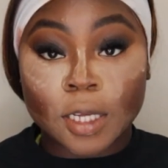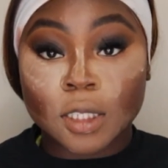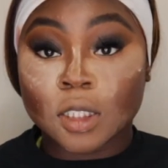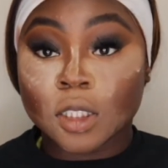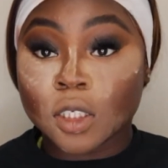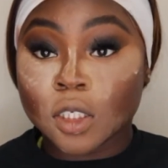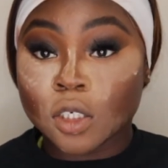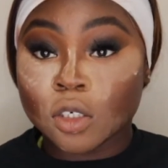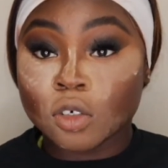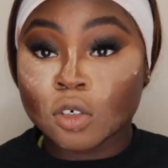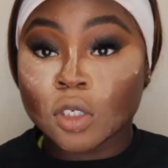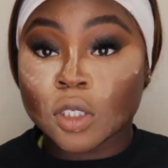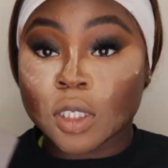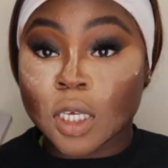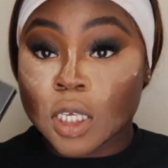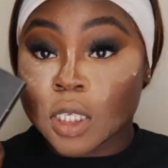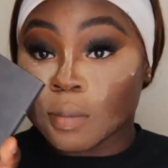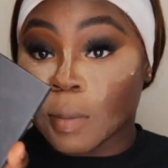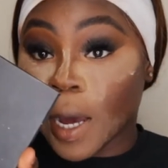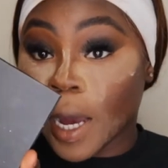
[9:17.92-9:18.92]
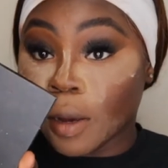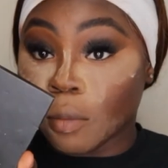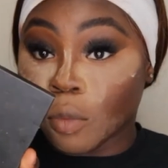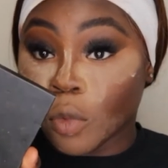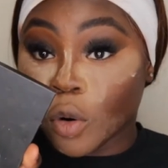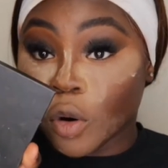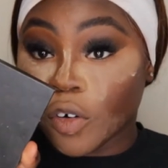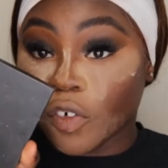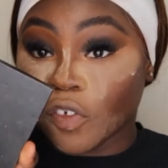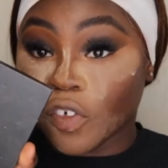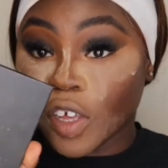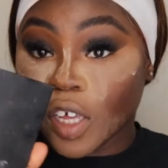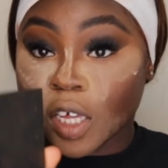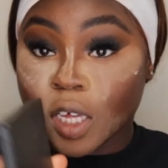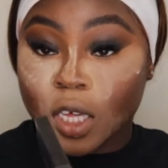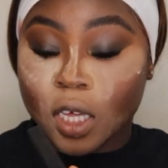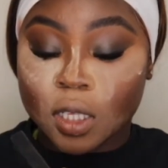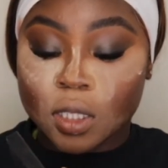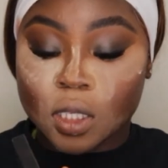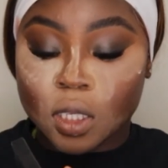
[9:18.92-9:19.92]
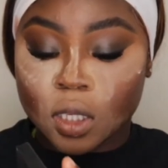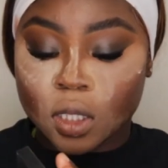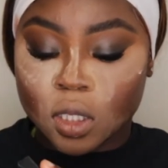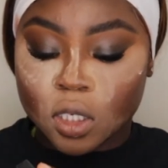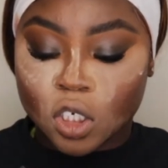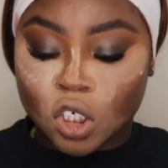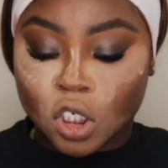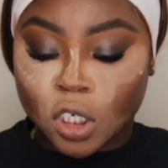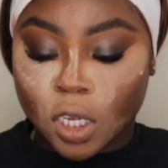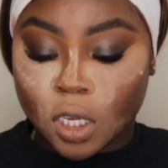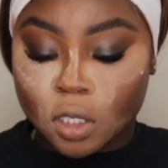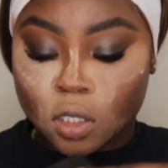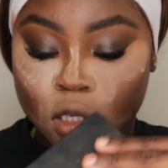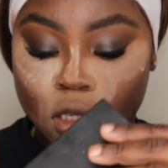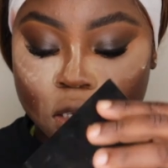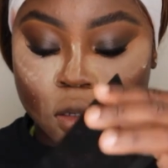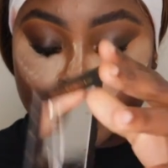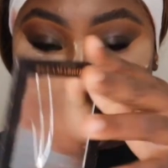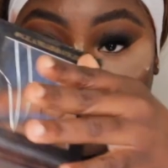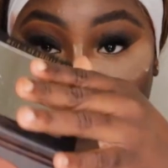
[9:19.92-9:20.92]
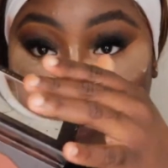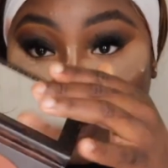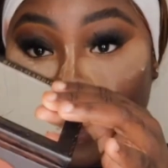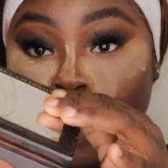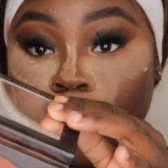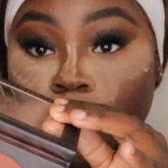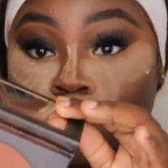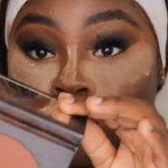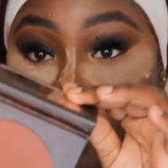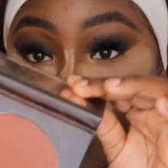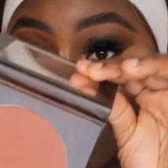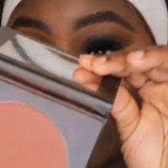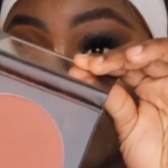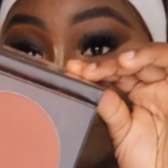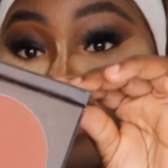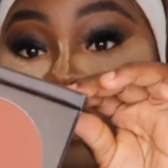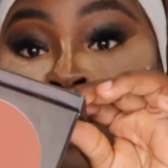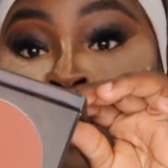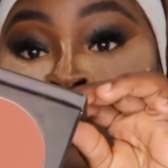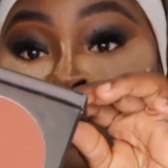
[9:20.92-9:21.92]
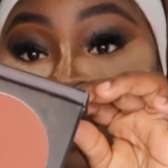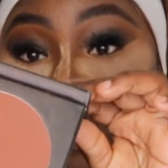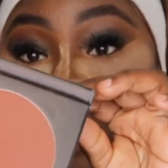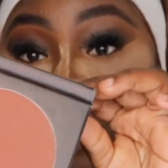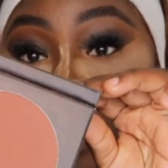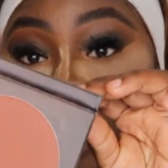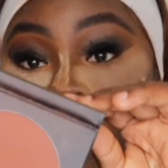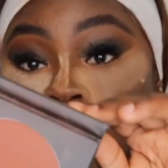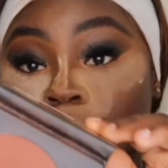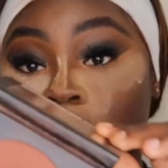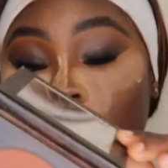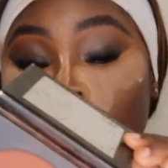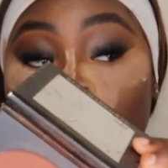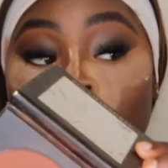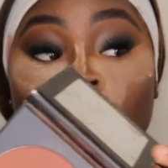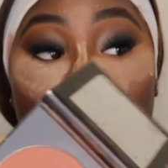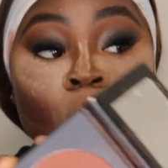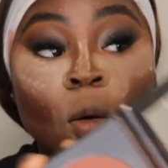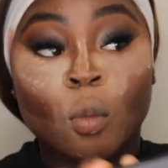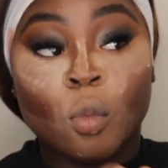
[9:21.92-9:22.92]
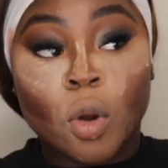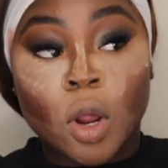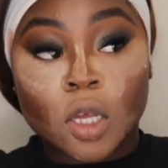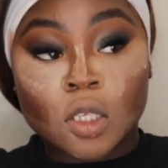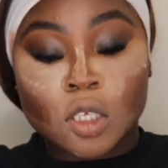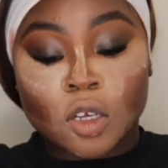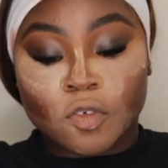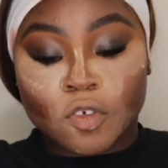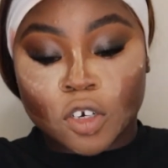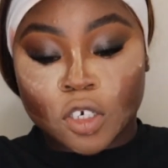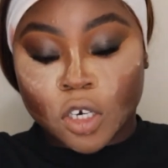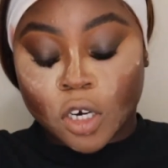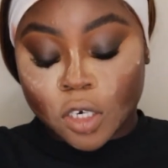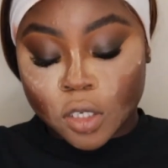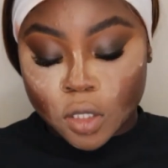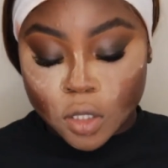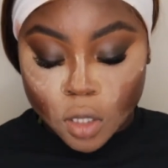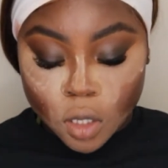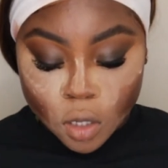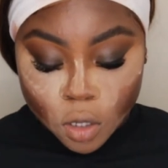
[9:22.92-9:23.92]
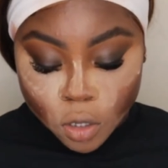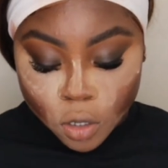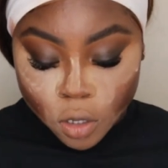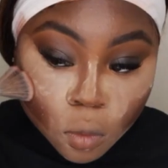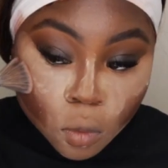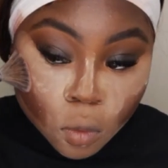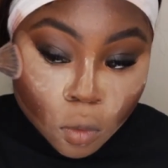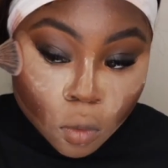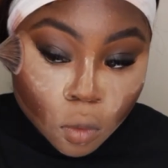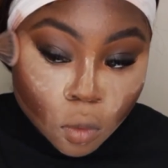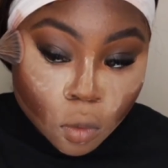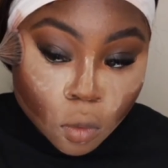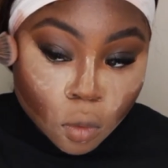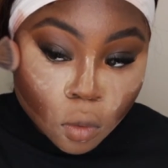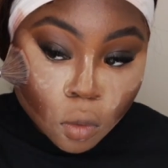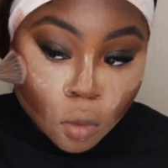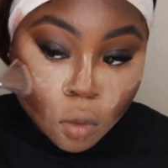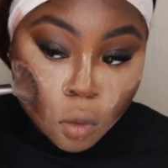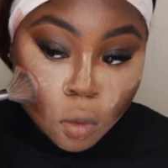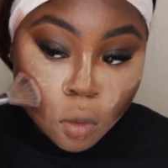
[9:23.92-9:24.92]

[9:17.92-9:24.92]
Bronzer, I went in with Morphe, and I just bronzed my cheeks. I kind of went a bit too low, but that's okay.